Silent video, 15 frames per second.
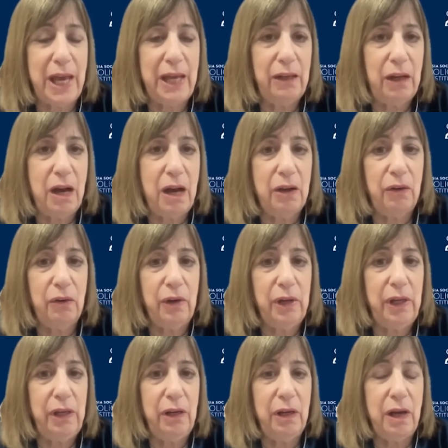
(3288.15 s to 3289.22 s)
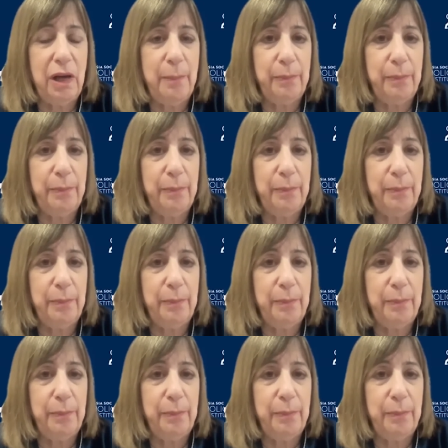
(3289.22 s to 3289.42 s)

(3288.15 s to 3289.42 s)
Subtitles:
and concrete